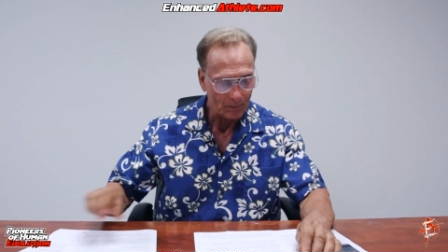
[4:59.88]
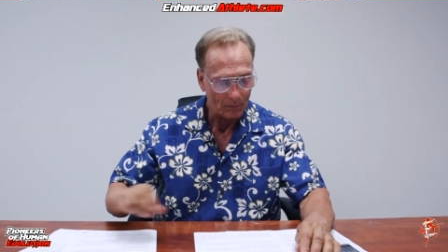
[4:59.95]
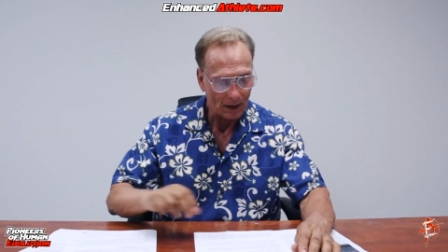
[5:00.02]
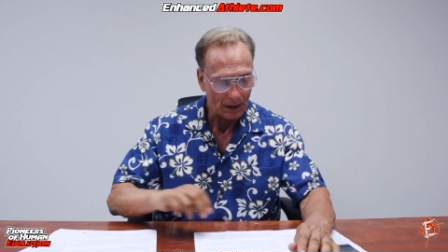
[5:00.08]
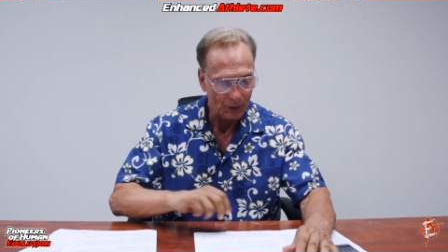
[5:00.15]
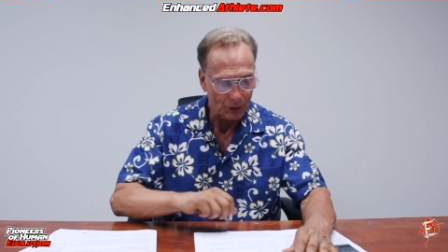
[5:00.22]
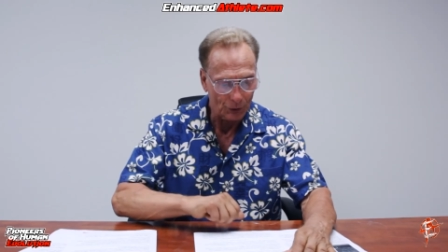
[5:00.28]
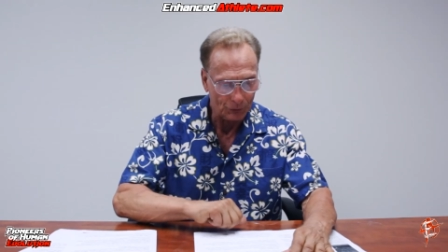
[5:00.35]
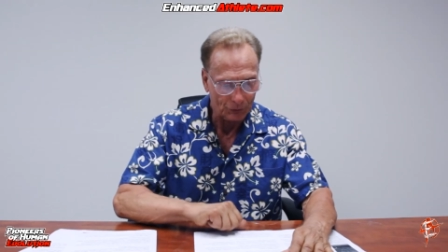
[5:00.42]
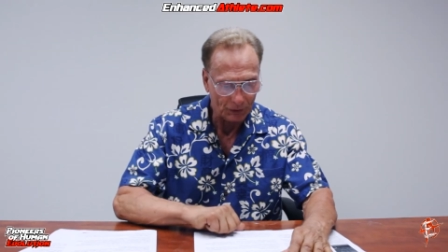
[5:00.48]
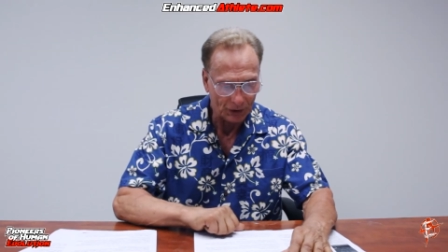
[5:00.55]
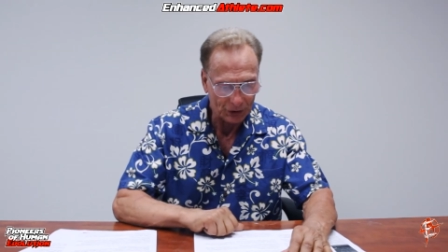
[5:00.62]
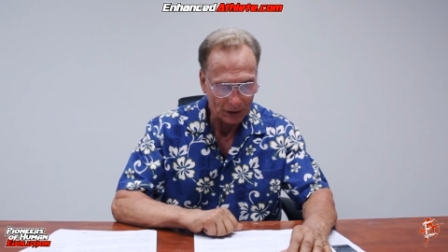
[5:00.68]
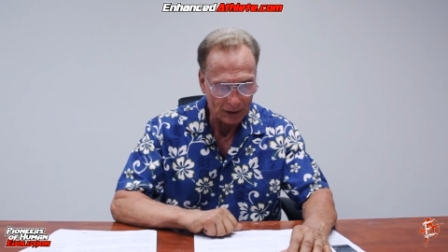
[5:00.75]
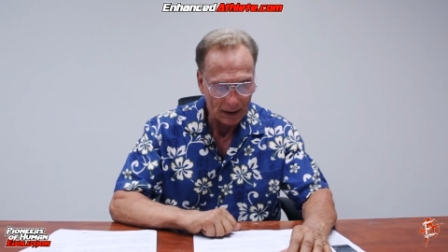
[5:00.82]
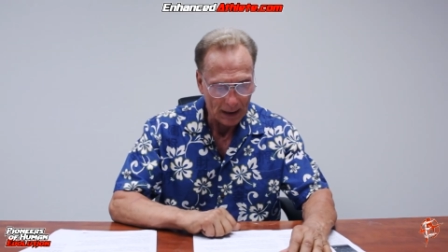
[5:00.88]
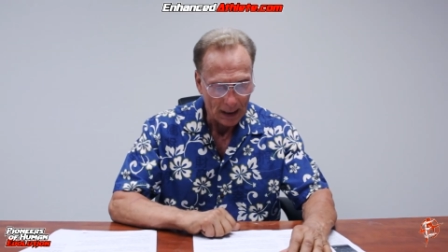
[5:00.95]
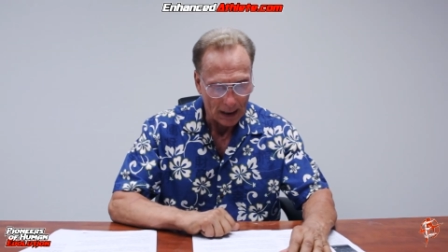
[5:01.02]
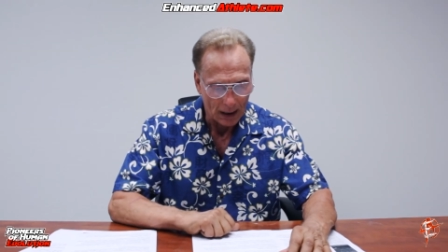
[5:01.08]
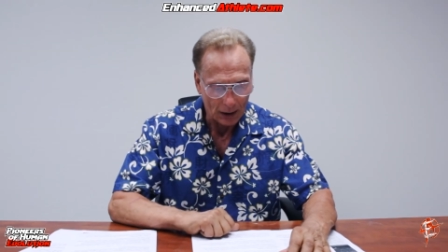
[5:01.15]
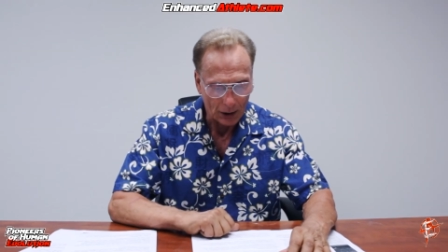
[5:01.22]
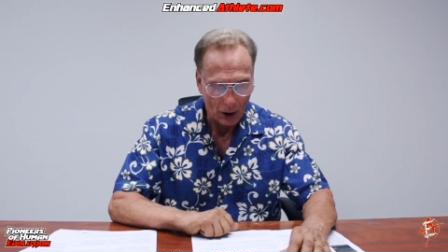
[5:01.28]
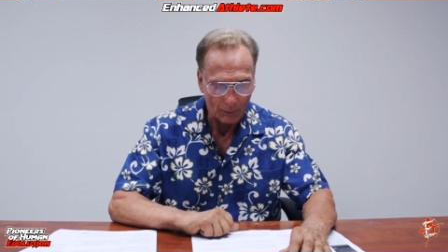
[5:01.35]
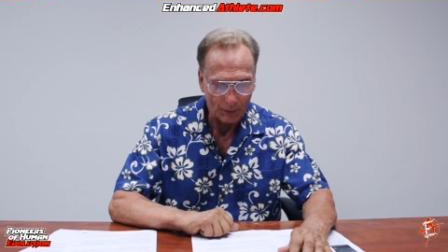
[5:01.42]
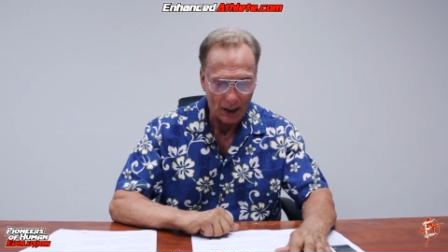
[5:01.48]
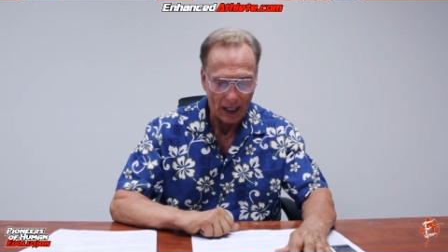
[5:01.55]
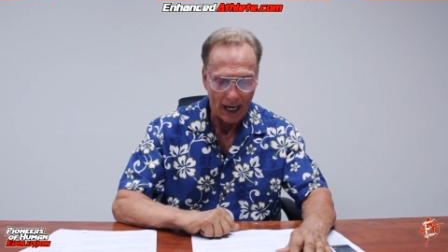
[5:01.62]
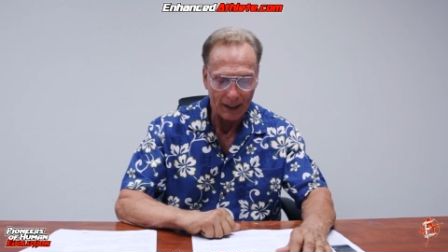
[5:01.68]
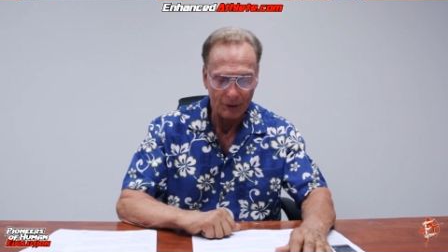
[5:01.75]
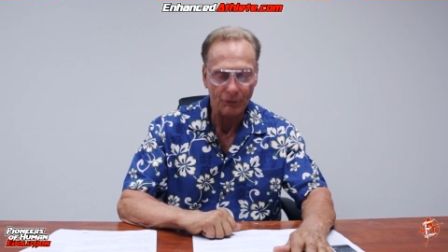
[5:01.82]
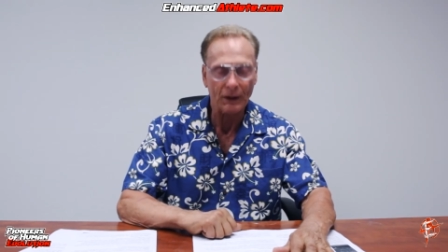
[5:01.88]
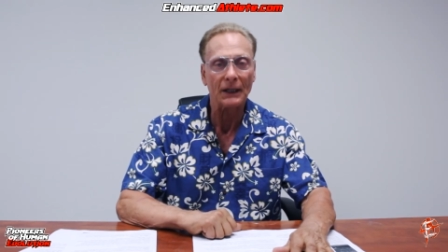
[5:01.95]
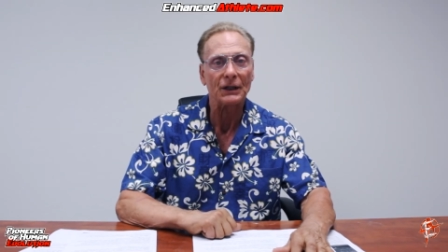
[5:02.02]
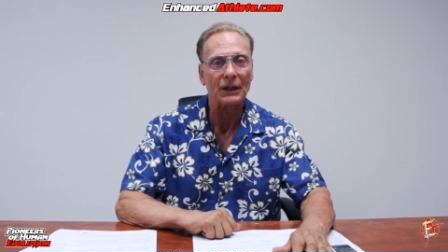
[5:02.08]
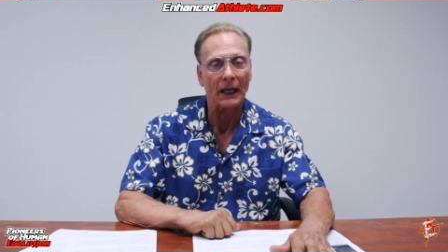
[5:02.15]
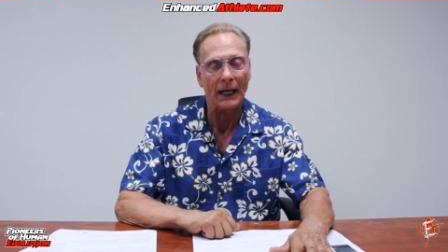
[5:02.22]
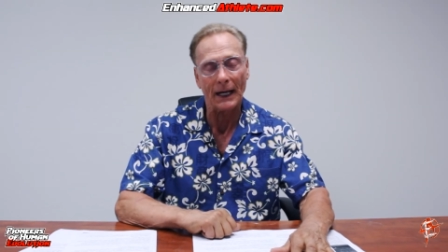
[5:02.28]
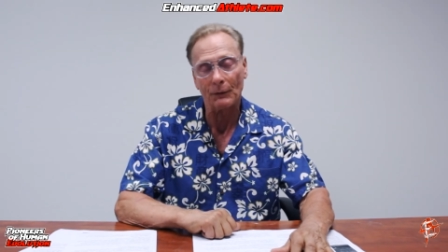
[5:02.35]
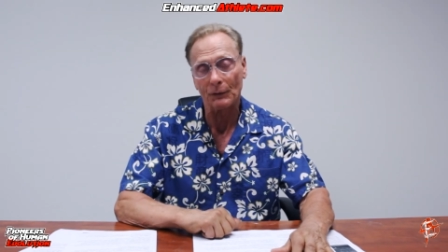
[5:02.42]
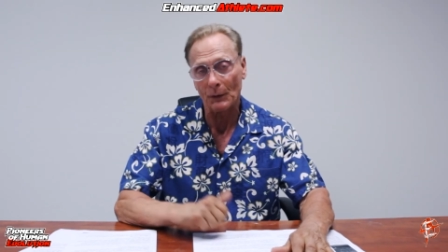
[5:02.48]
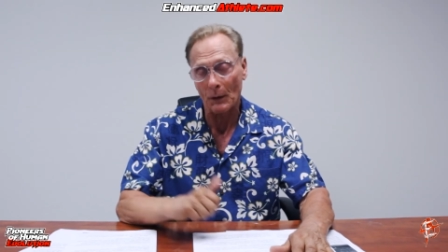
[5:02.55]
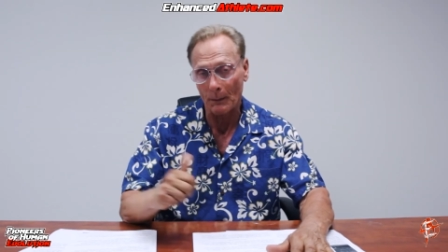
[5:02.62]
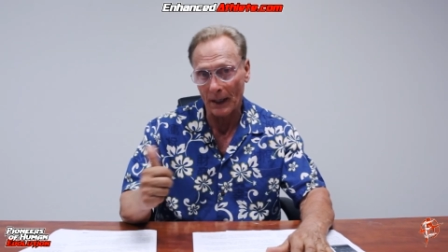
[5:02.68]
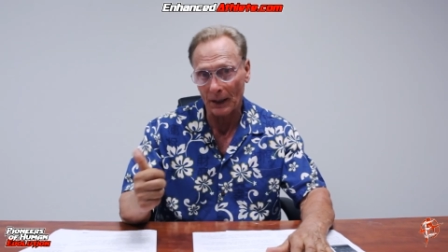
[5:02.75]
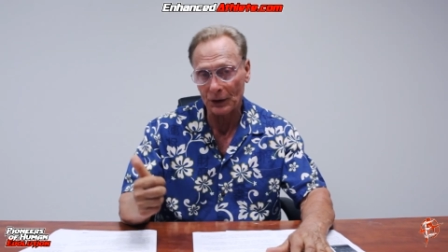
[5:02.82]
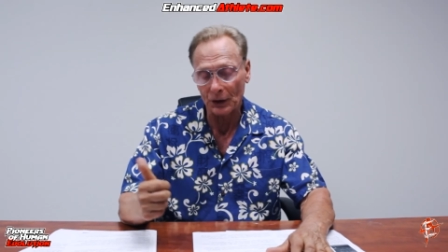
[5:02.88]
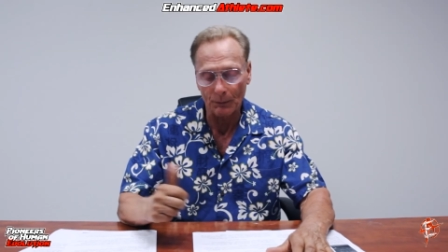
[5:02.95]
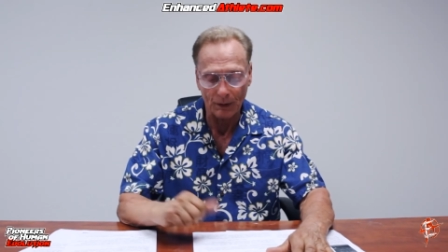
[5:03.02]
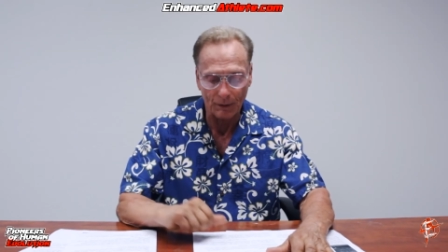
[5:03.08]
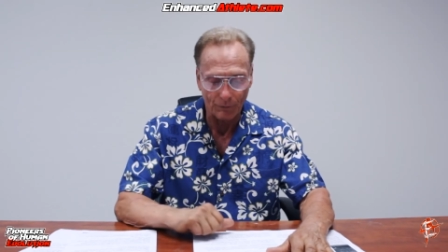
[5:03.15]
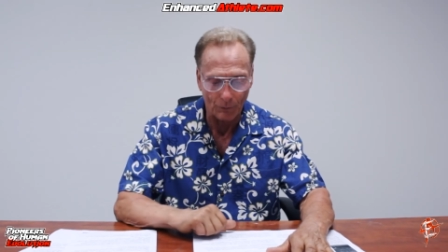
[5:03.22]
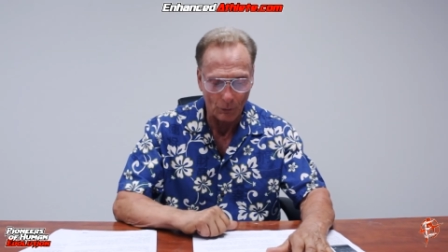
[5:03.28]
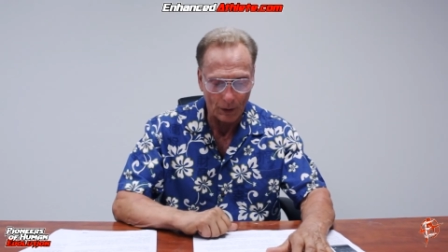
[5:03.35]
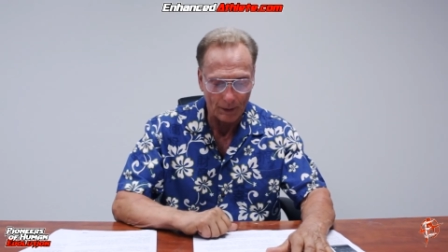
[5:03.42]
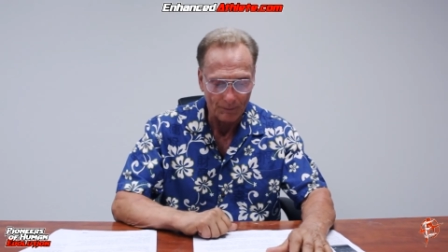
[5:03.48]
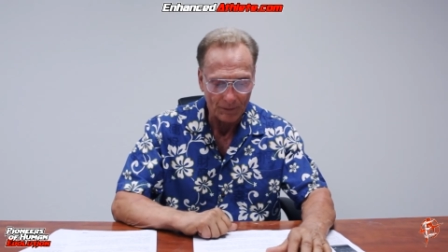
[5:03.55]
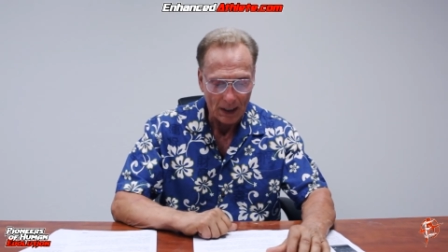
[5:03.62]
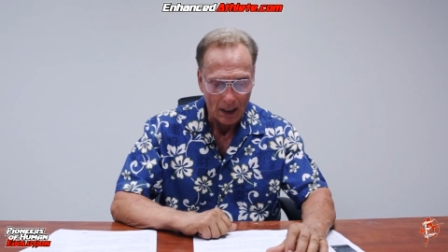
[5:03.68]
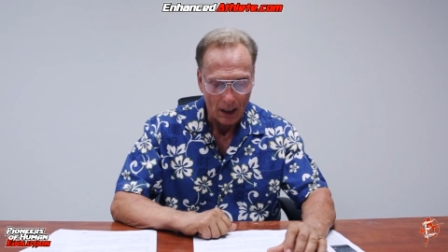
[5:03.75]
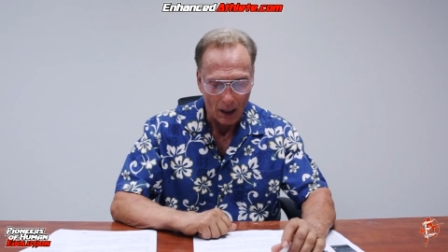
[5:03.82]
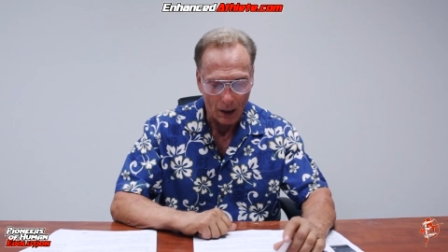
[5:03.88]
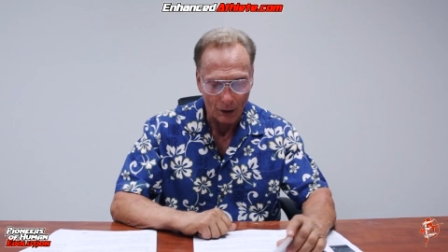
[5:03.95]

Nutrition, carbohydrates, again, as we mentioned before, are